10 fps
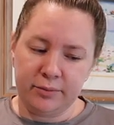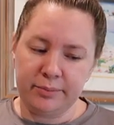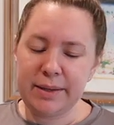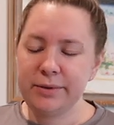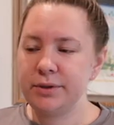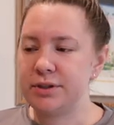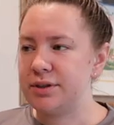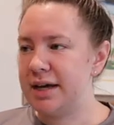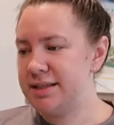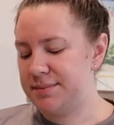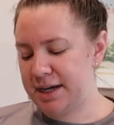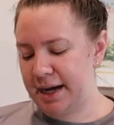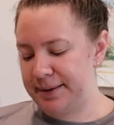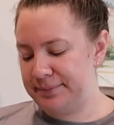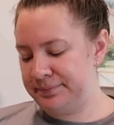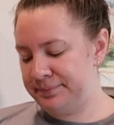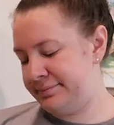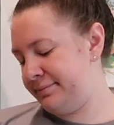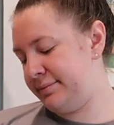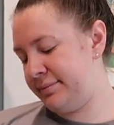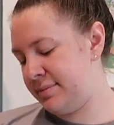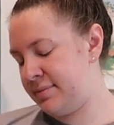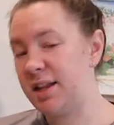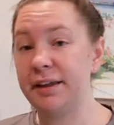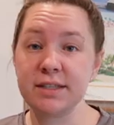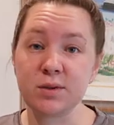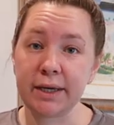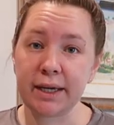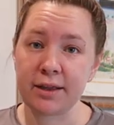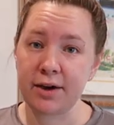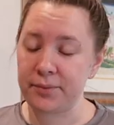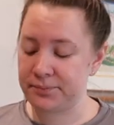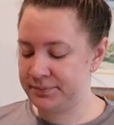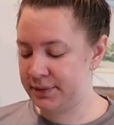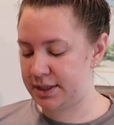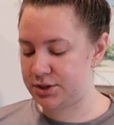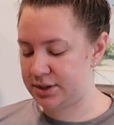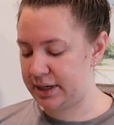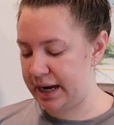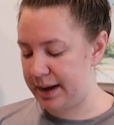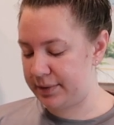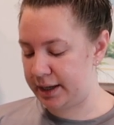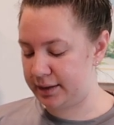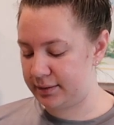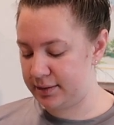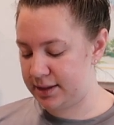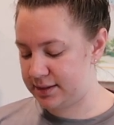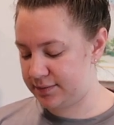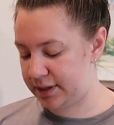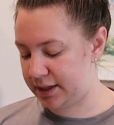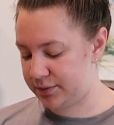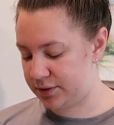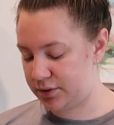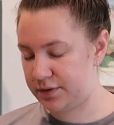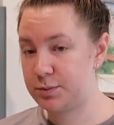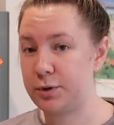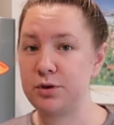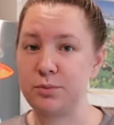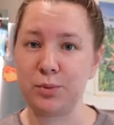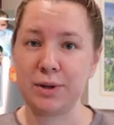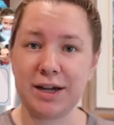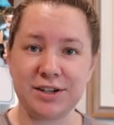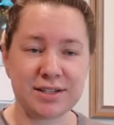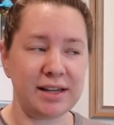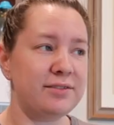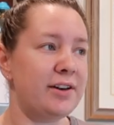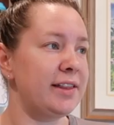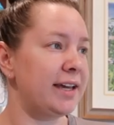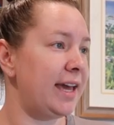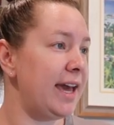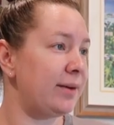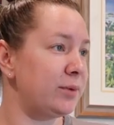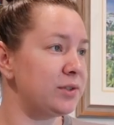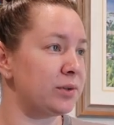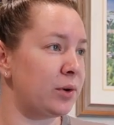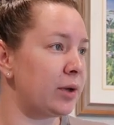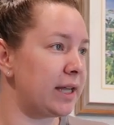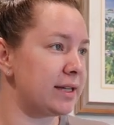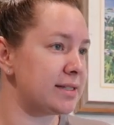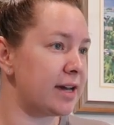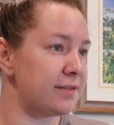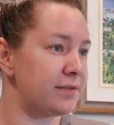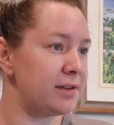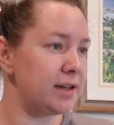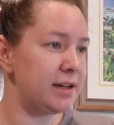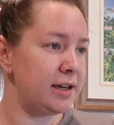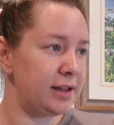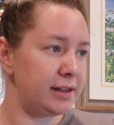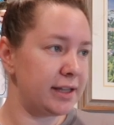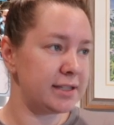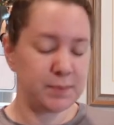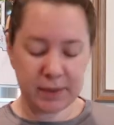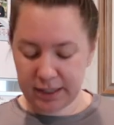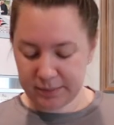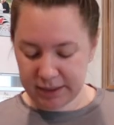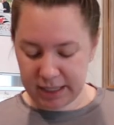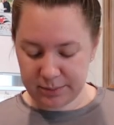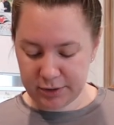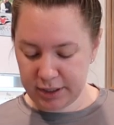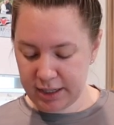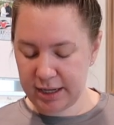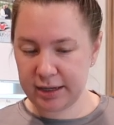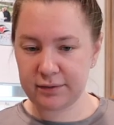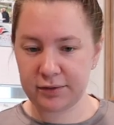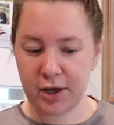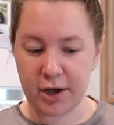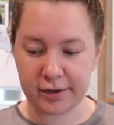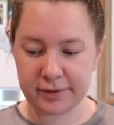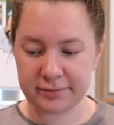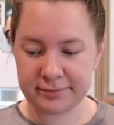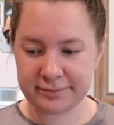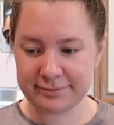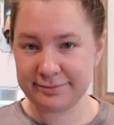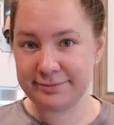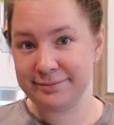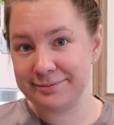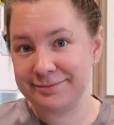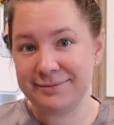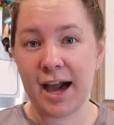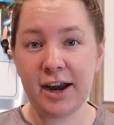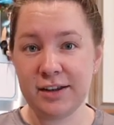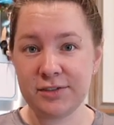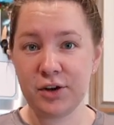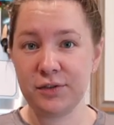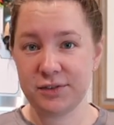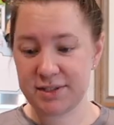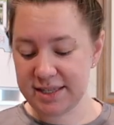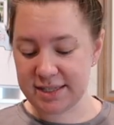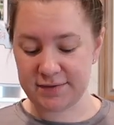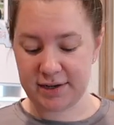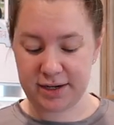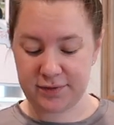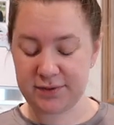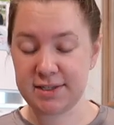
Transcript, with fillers: maybe we'll do that sometime. Not this weekend though, it's just not happening. This video was sort of spur of the moment. I just kind of felt like, hey, we're doing a whole lot of stuff. Let's pick up the camera and vlog. I don't even know if you'll see this video. If you